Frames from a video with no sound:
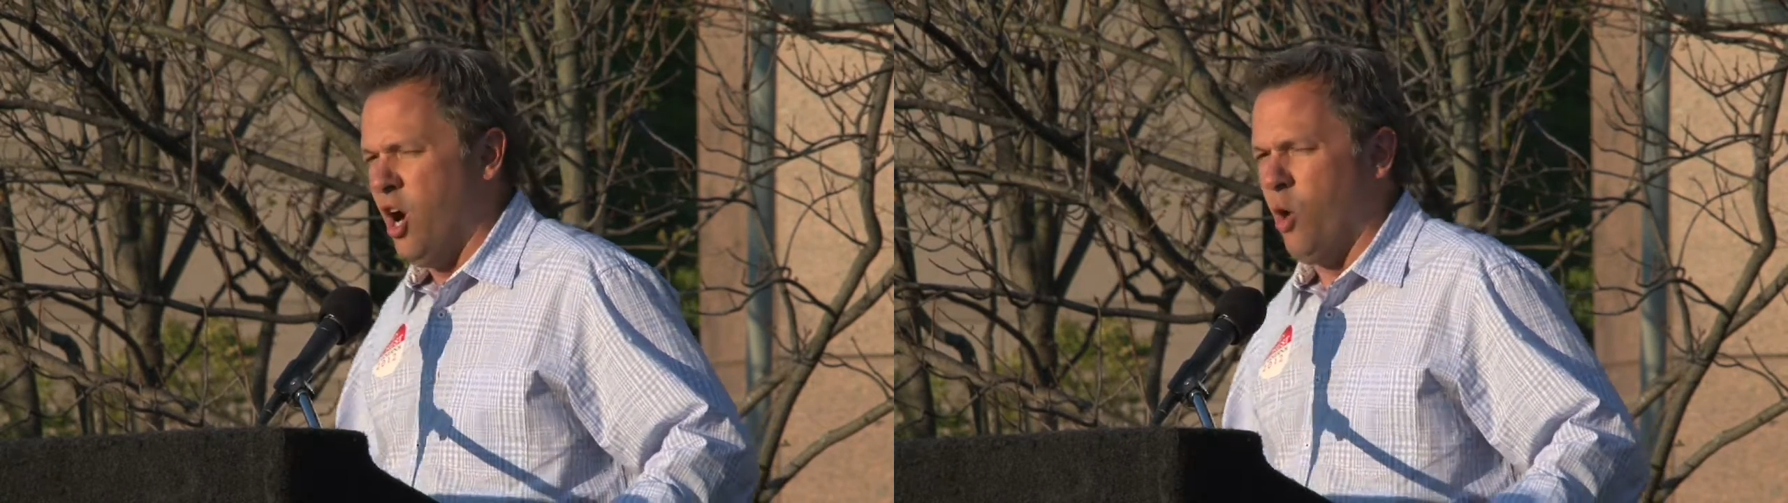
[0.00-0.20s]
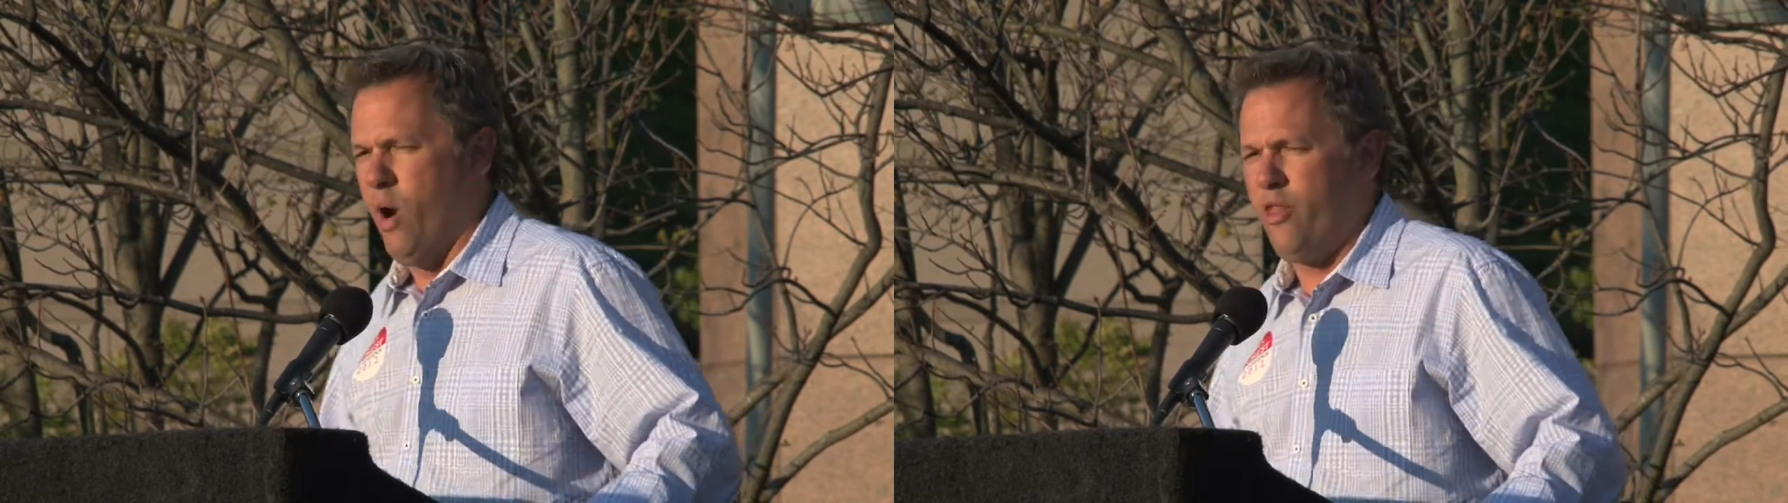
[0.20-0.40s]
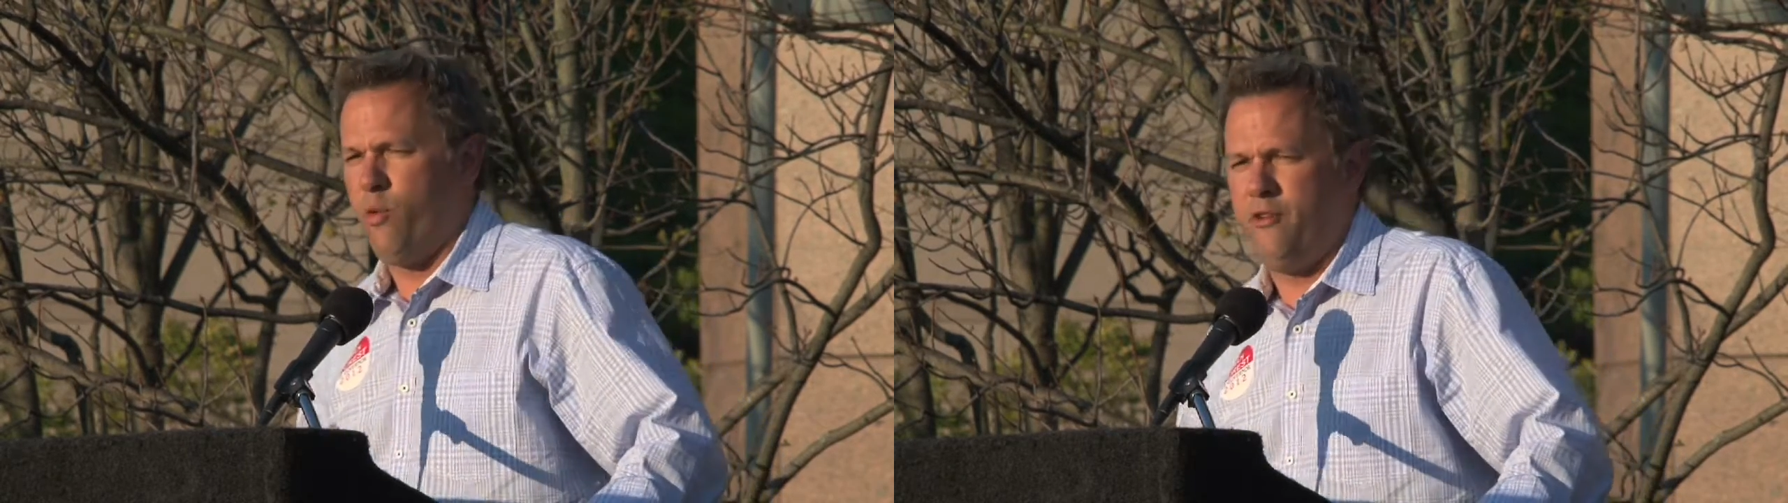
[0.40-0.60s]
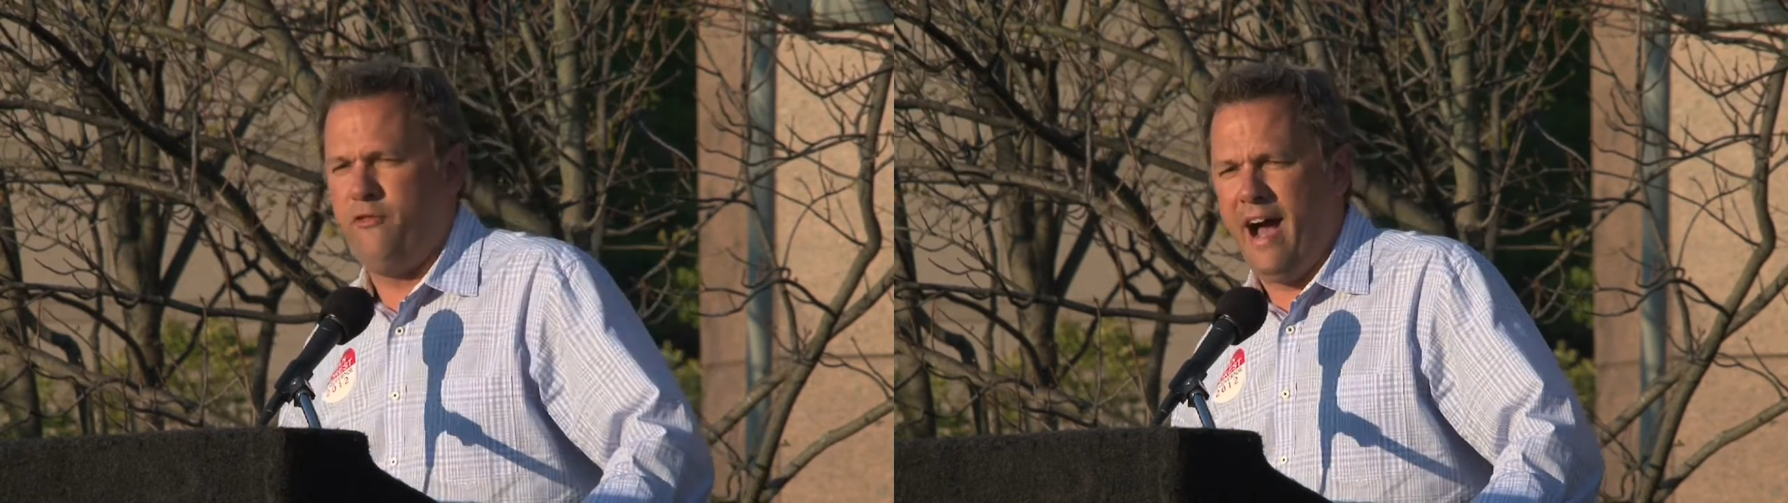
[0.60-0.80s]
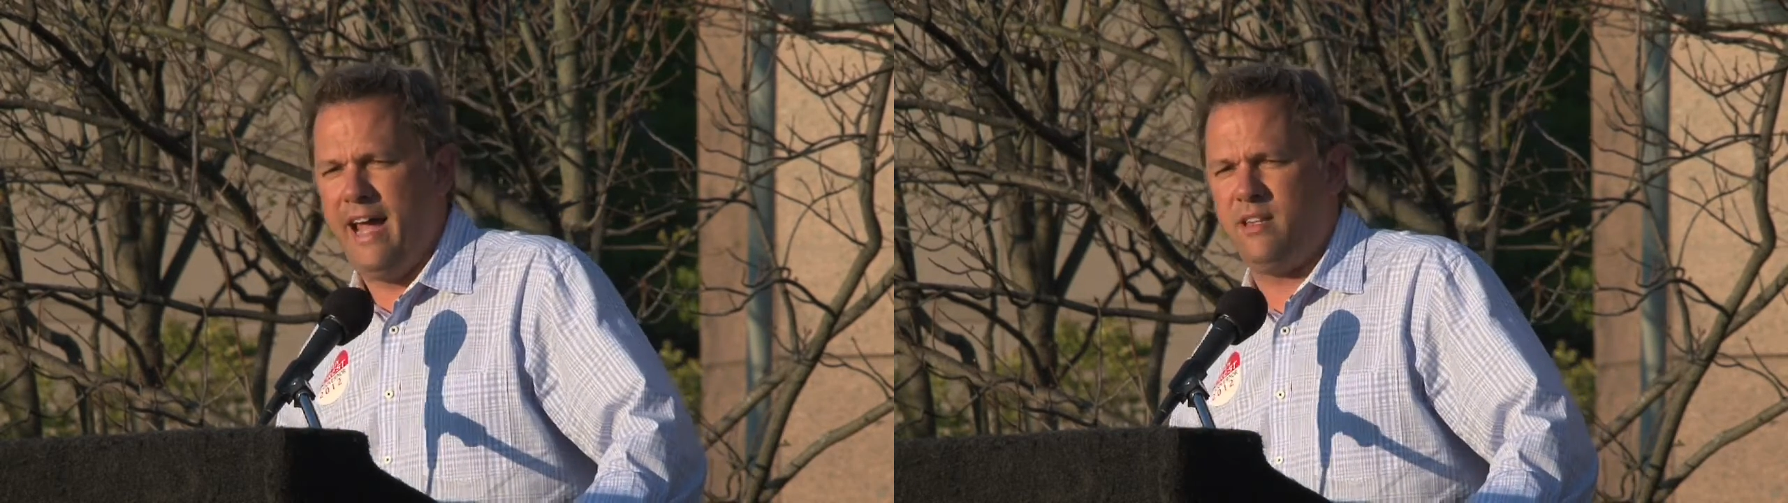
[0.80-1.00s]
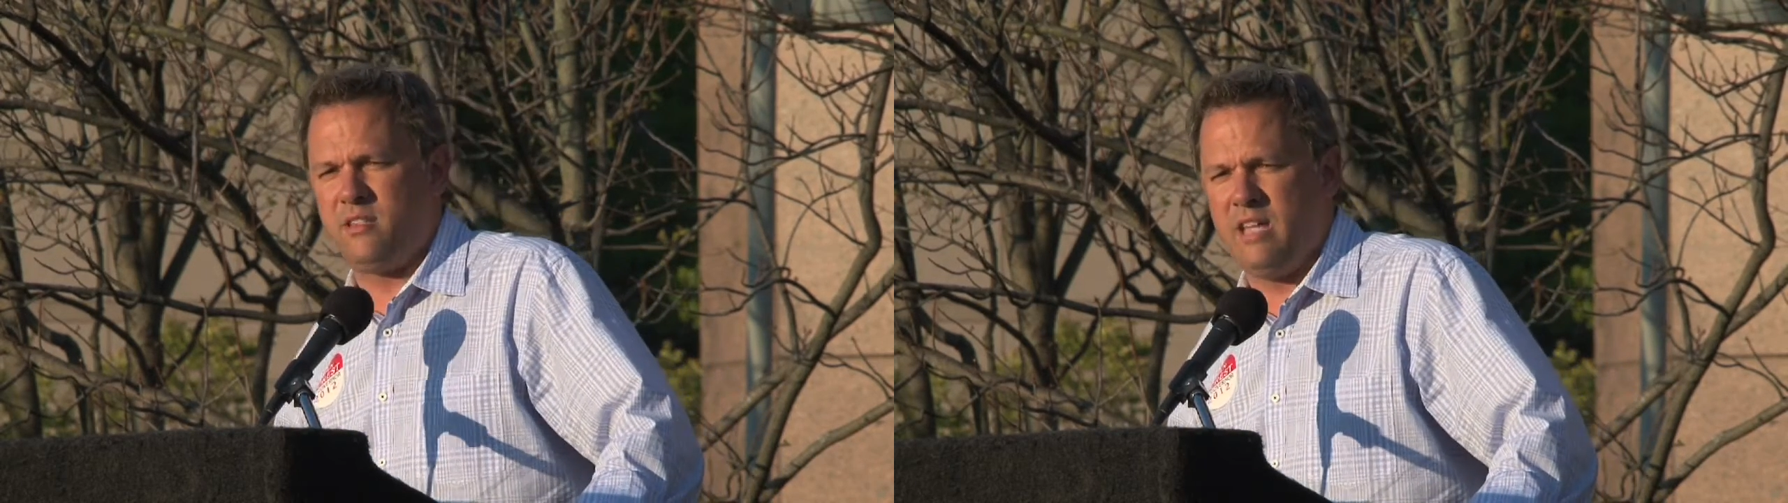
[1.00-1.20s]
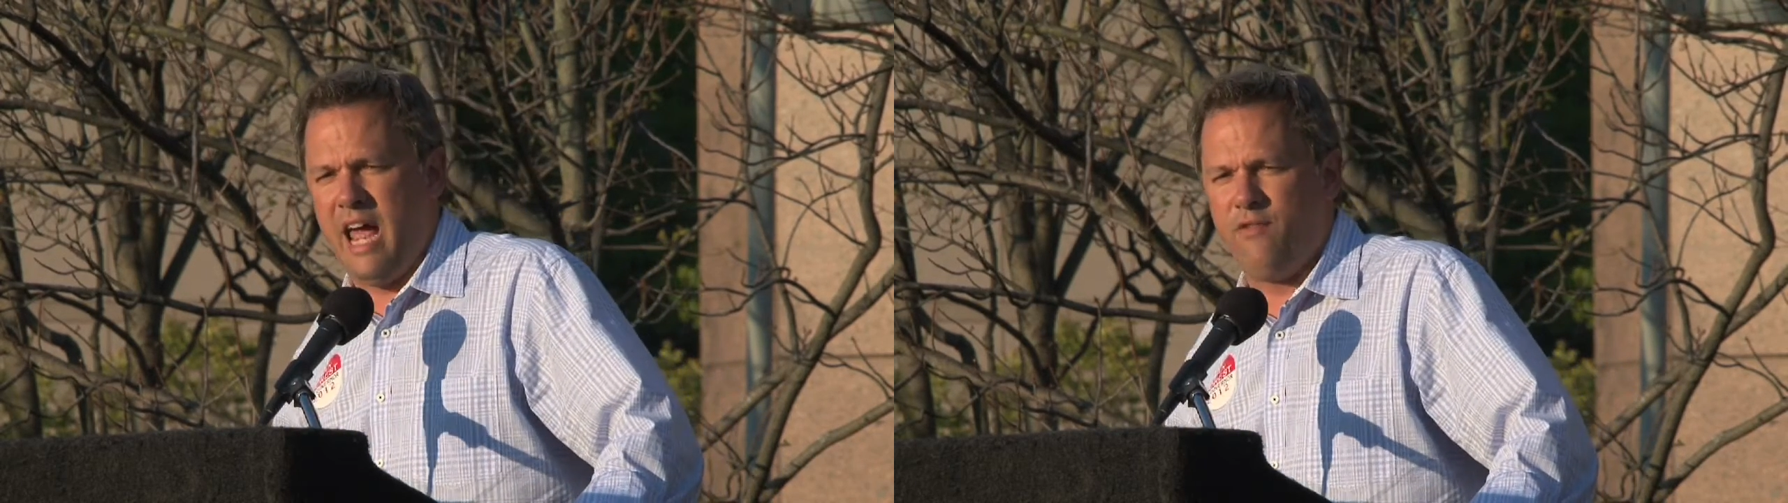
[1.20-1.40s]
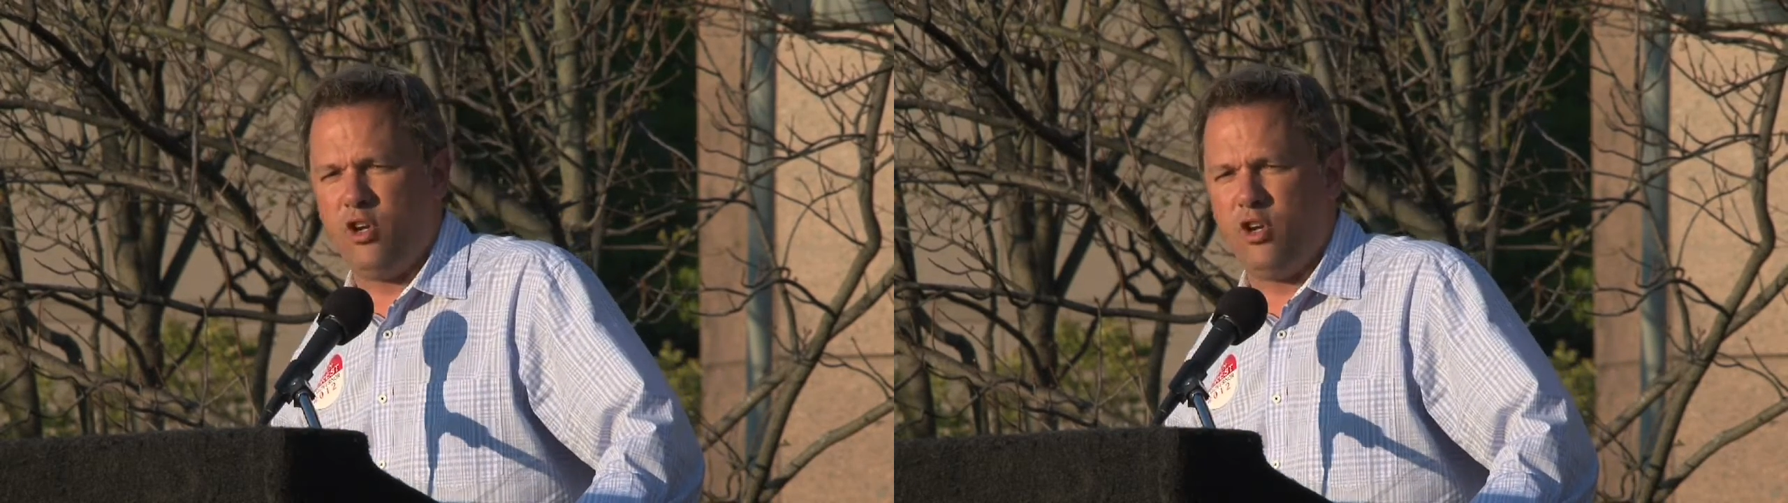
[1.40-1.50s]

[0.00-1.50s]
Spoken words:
or whether we fight to save